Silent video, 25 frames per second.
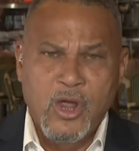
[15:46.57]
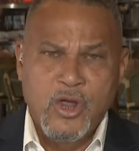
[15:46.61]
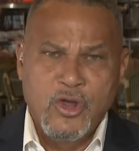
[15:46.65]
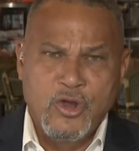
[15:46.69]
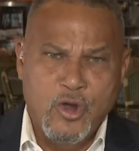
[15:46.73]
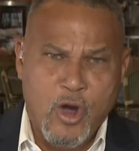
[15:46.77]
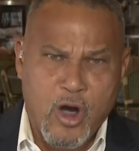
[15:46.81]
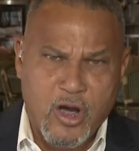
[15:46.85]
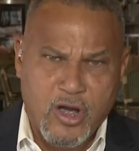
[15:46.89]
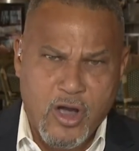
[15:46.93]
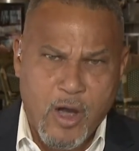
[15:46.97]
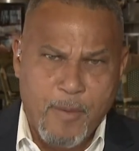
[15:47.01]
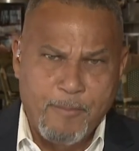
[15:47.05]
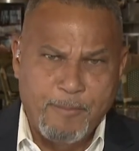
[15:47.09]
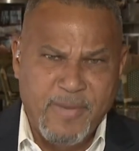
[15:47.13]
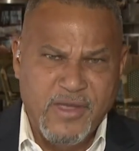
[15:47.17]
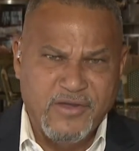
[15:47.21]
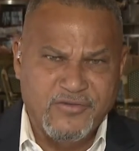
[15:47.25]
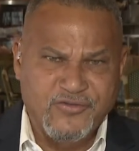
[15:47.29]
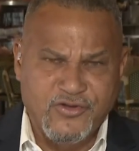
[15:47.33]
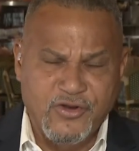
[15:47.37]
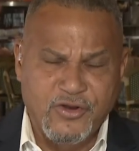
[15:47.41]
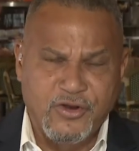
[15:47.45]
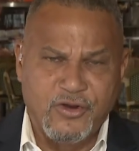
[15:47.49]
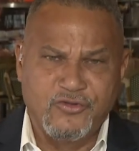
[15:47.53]
Your
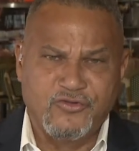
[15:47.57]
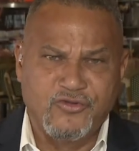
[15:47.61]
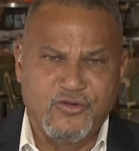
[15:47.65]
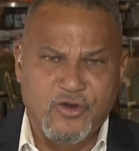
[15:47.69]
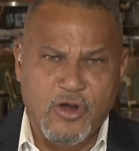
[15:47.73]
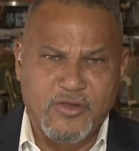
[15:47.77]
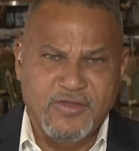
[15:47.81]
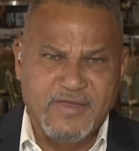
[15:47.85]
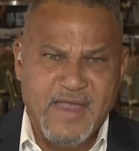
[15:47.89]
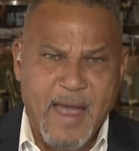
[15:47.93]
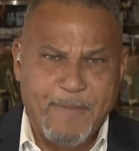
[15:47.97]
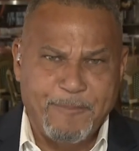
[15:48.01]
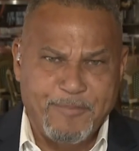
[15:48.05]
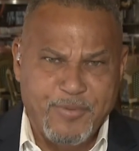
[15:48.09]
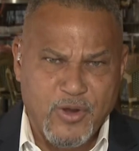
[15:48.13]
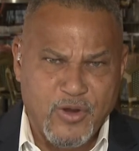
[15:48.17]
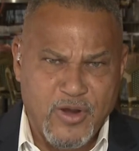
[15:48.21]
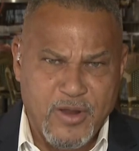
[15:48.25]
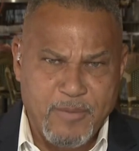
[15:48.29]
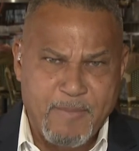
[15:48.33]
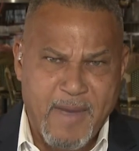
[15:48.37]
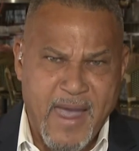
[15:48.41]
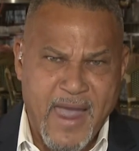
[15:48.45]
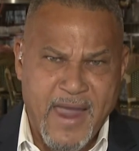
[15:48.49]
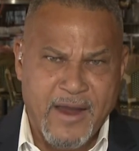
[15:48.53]
commissioners, your
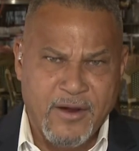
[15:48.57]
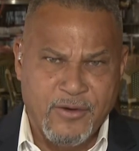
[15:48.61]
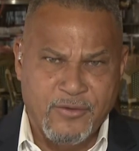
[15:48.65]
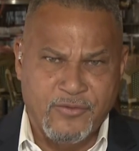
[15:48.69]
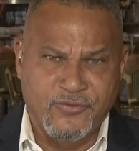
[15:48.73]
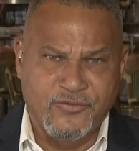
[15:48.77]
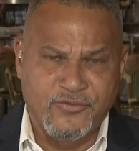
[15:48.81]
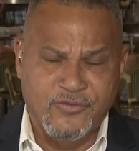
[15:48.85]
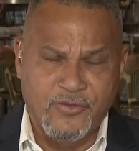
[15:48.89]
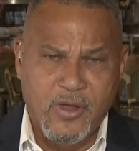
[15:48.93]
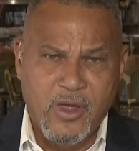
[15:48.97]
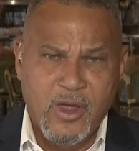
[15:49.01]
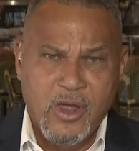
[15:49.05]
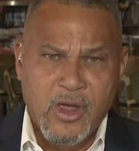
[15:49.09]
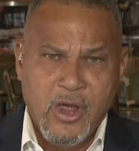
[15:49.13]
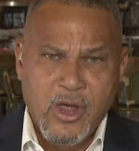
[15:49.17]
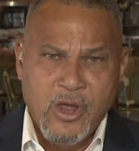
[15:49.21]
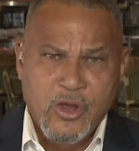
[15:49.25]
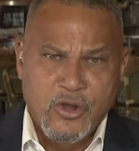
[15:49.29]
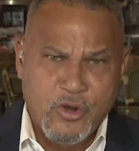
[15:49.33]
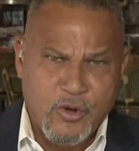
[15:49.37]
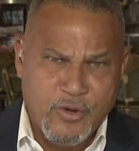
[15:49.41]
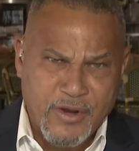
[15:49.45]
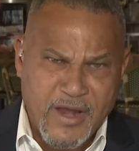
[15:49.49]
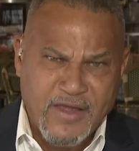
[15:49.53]
deputy mayors,
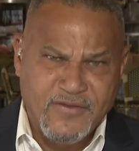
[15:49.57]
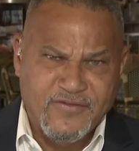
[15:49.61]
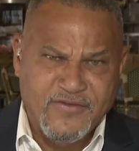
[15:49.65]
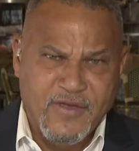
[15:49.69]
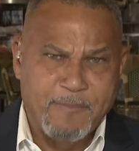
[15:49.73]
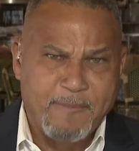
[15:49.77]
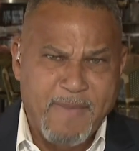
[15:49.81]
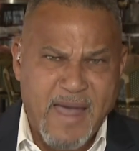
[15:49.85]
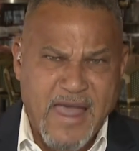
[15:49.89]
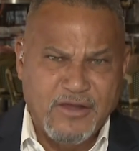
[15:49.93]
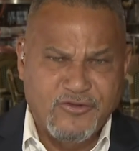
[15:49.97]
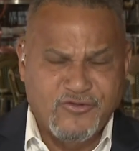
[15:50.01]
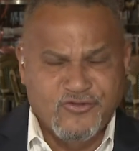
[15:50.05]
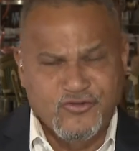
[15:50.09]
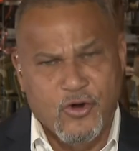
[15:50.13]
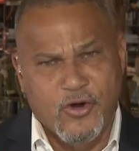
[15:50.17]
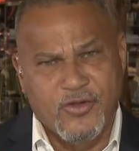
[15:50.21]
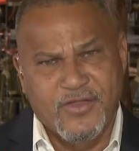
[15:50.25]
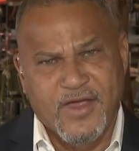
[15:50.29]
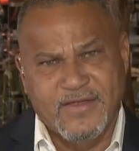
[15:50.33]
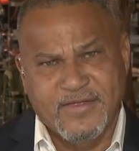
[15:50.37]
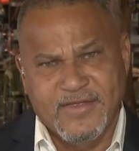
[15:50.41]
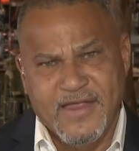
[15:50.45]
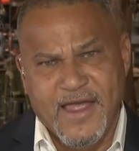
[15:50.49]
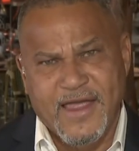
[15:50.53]
you need to make sure
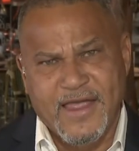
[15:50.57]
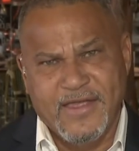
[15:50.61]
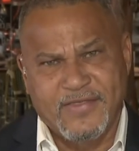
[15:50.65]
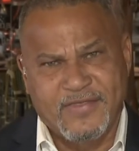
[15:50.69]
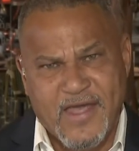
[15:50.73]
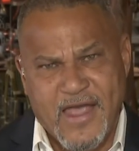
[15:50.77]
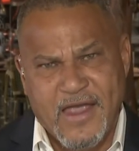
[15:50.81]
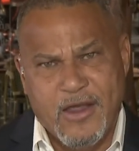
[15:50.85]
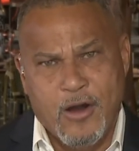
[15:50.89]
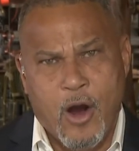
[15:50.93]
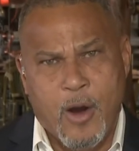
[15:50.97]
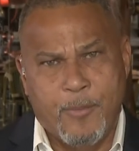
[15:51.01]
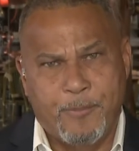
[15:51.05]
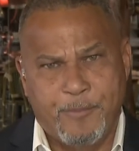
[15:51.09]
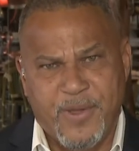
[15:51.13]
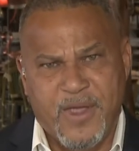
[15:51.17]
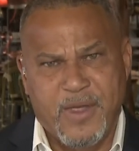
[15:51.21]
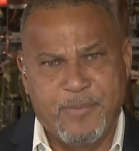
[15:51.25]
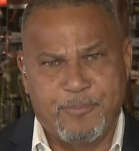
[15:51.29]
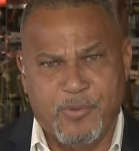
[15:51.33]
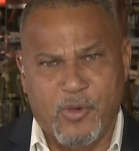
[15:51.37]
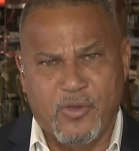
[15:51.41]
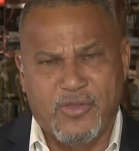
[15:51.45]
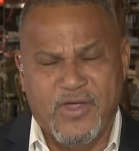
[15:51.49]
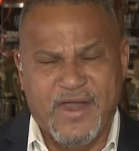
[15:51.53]
that they are
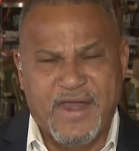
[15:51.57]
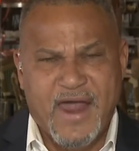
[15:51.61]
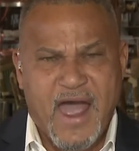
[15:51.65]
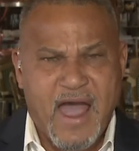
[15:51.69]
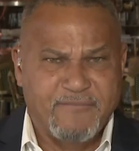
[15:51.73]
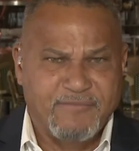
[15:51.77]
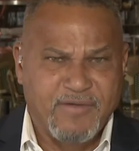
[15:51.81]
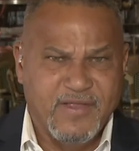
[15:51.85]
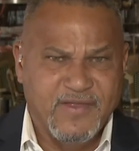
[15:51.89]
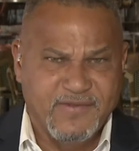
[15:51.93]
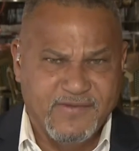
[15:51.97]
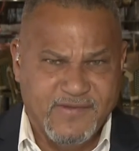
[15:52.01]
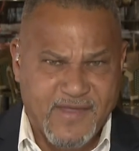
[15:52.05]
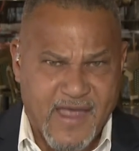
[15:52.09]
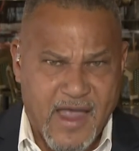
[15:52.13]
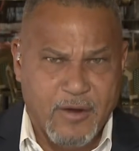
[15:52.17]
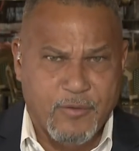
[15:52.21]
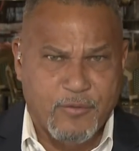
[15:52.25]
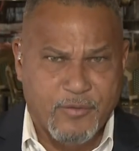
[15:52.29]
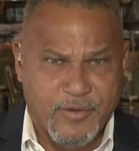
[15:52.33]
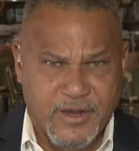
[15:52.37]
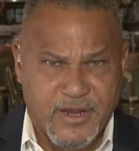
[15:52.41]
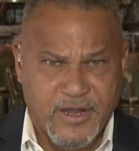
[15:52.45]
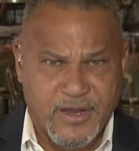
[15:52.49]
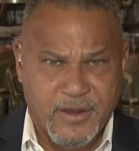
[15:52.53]
people that have
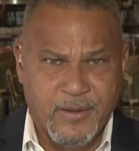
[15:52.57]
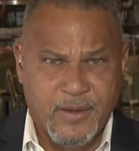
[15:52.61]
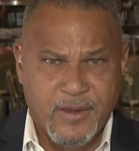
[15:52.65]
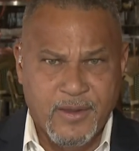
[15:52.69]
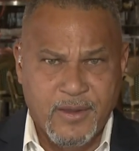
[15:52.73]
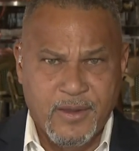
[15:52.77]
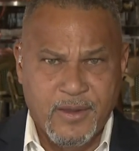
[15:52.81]
integrity.